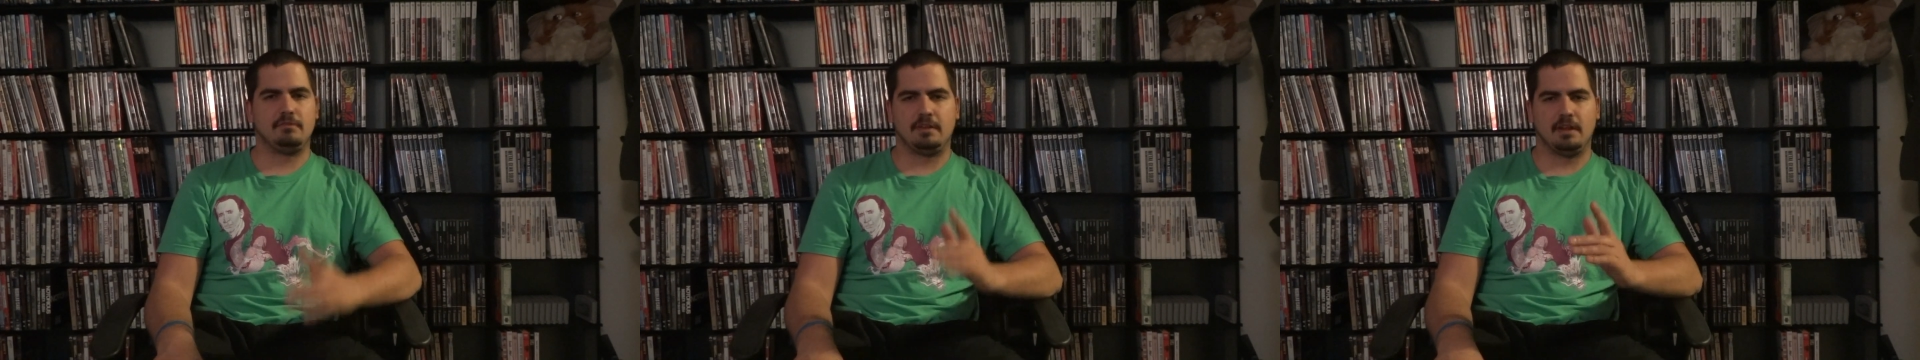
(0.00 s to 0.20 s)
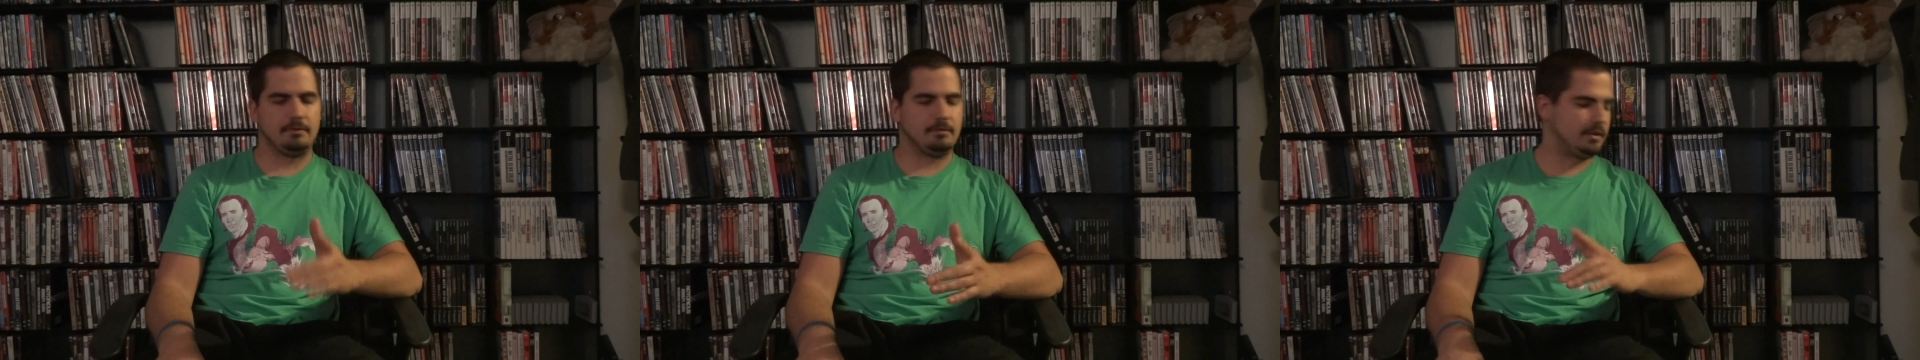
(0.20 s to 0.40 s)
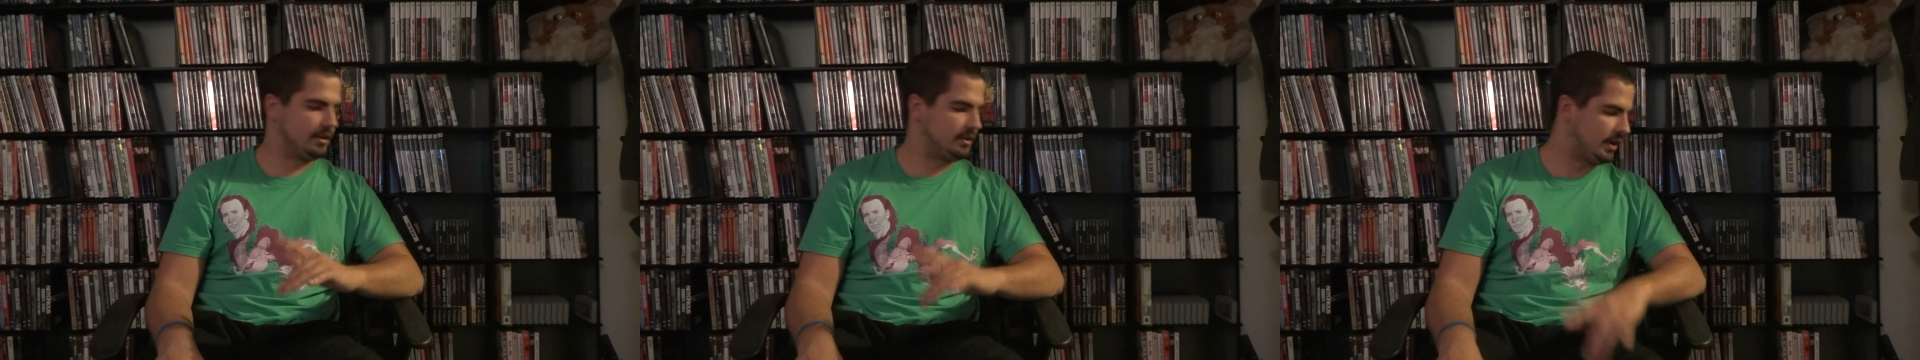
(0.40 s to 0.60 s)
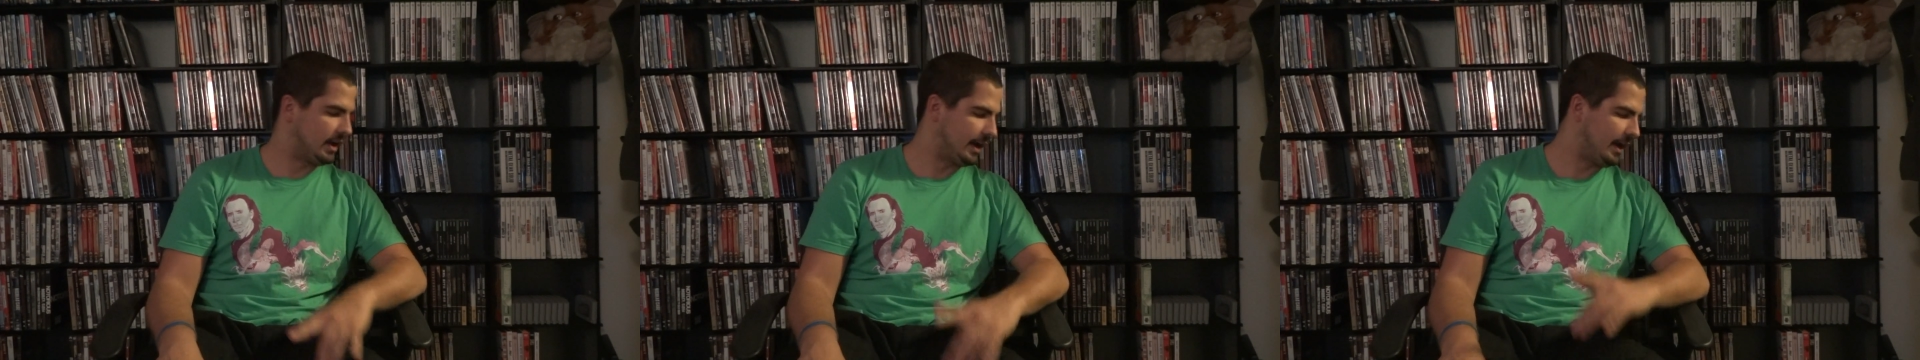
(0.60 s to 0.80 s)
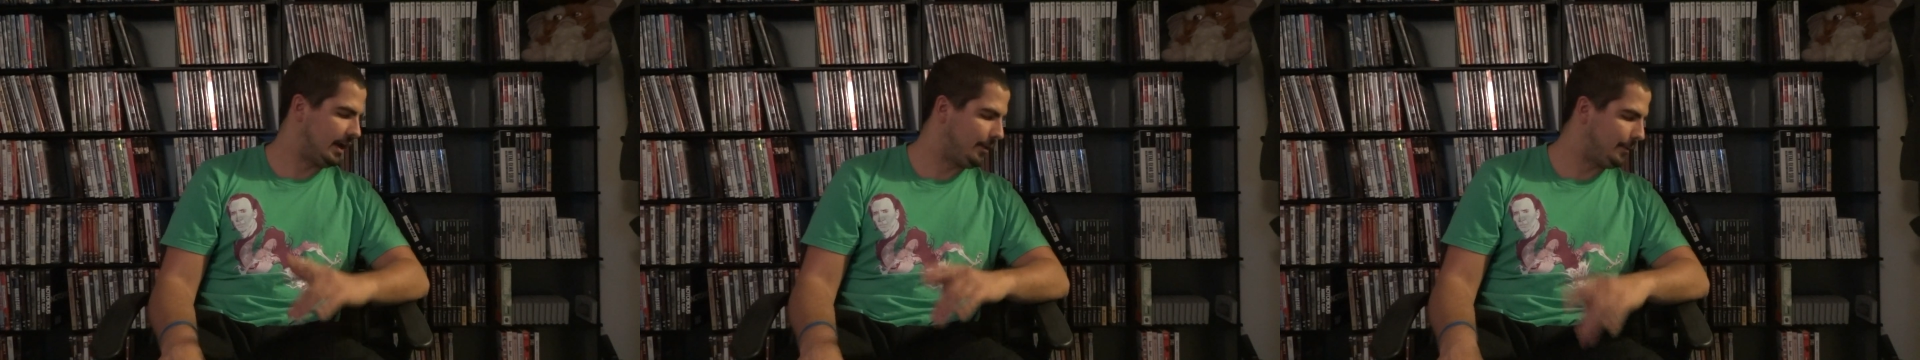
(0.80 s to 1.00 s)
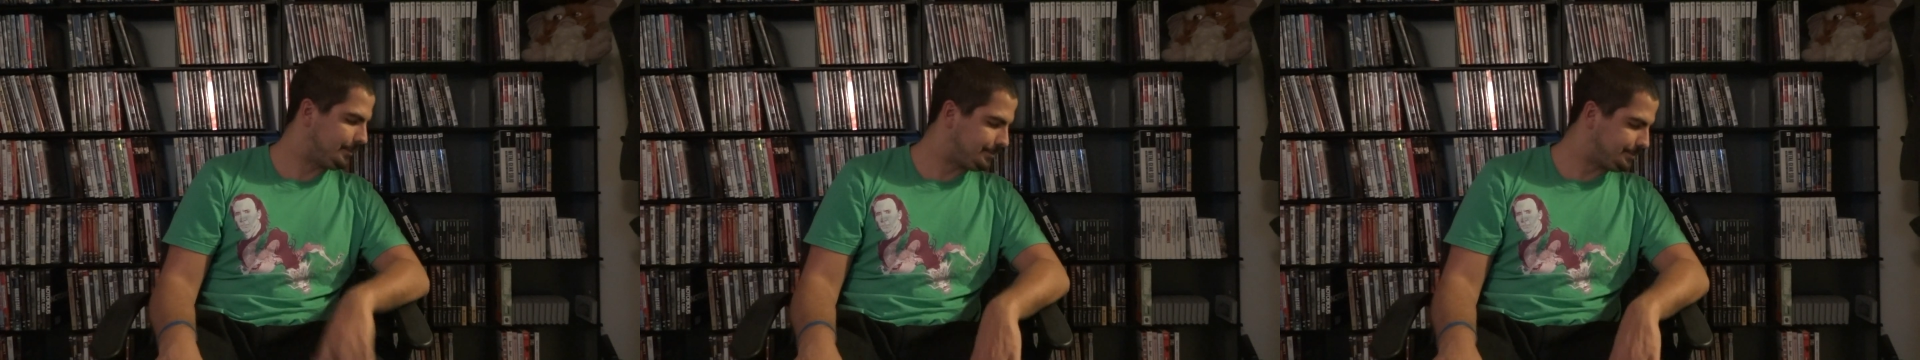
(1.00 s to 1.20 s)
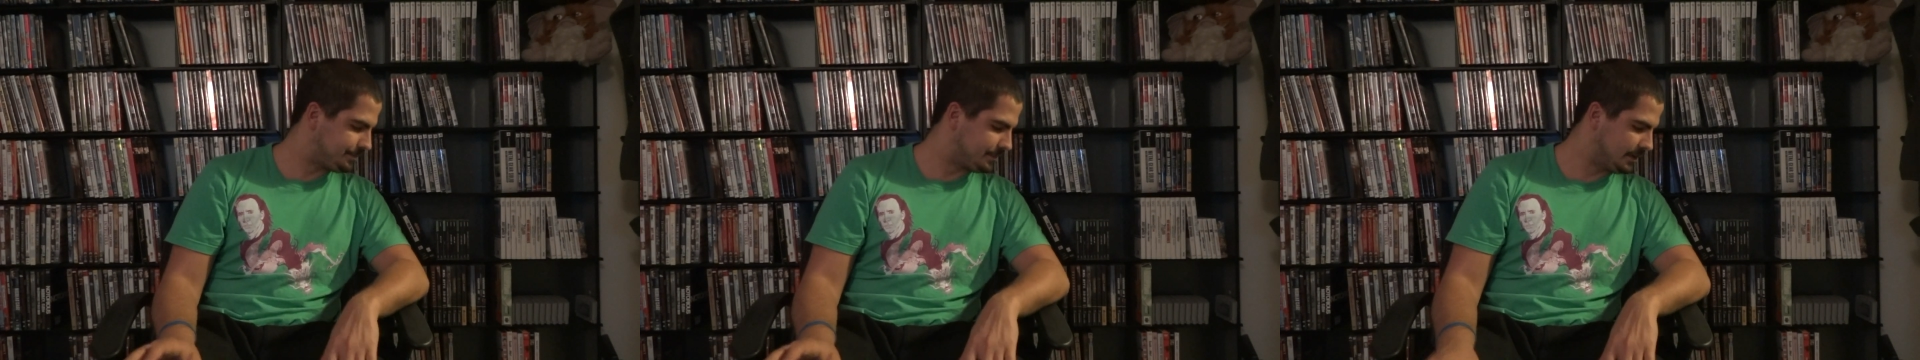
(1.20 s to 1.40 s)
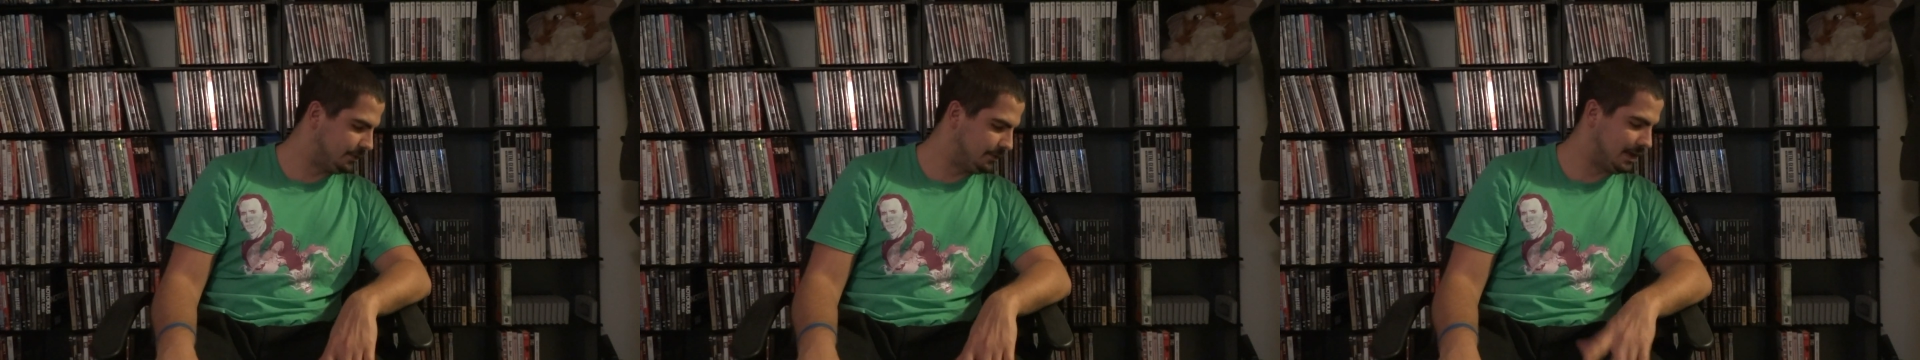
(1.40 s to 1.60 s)
definitely check it out
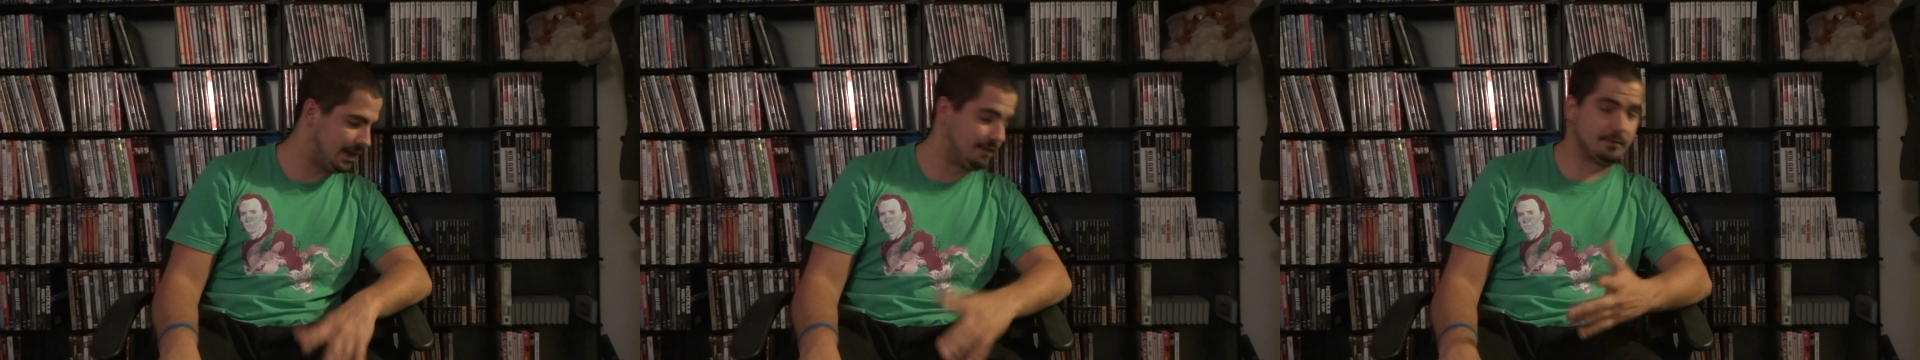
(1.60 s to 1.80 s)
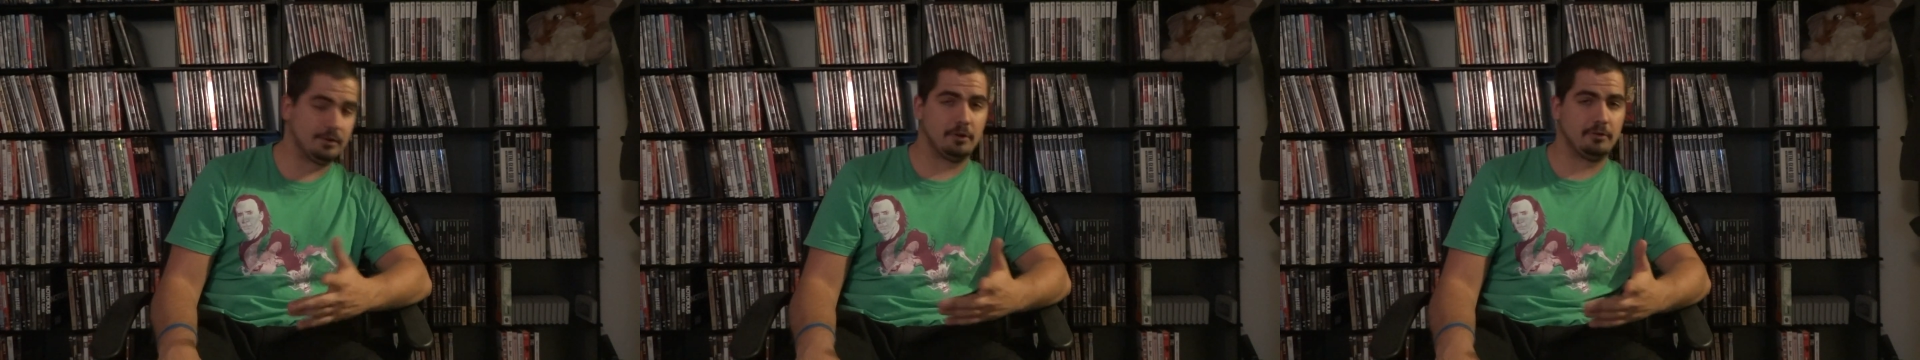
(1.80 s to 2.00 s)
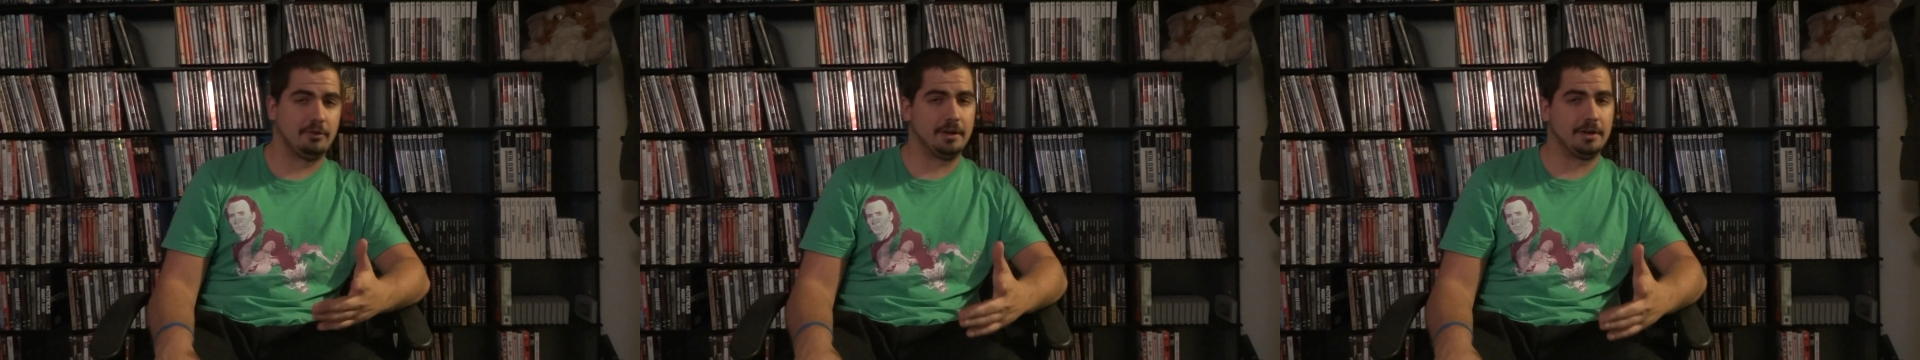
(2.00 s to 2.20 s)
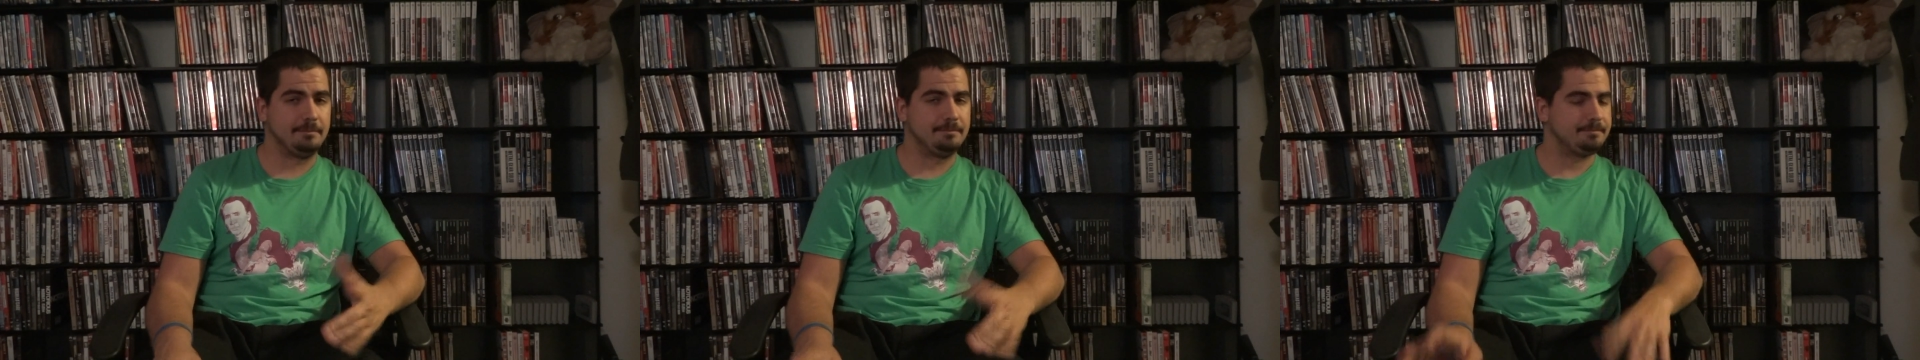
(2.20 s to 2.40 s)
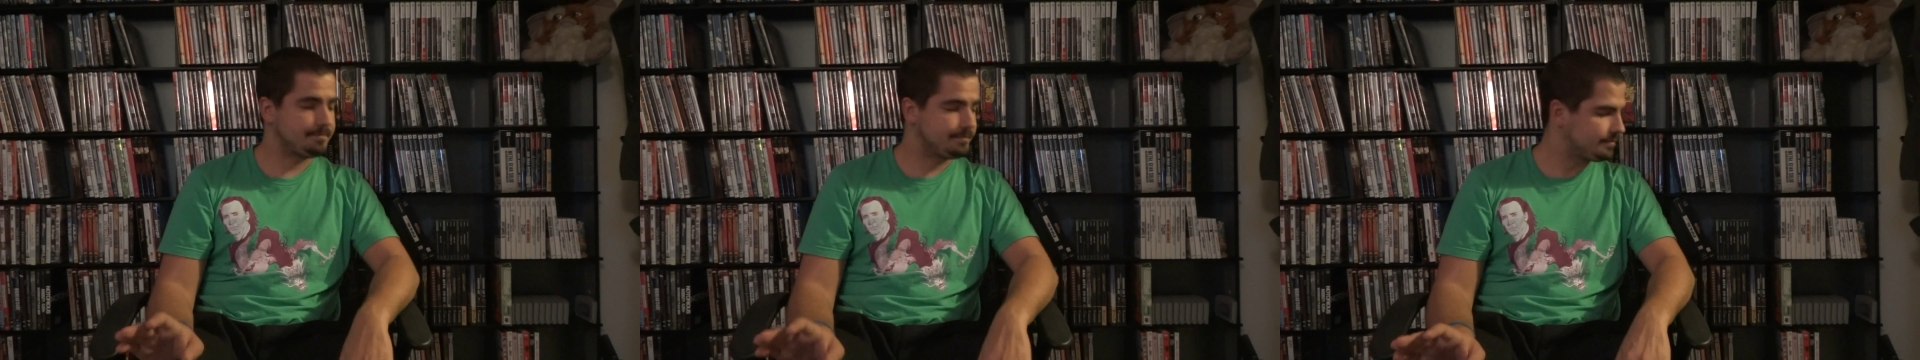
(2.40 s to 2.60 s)
if you haven't already.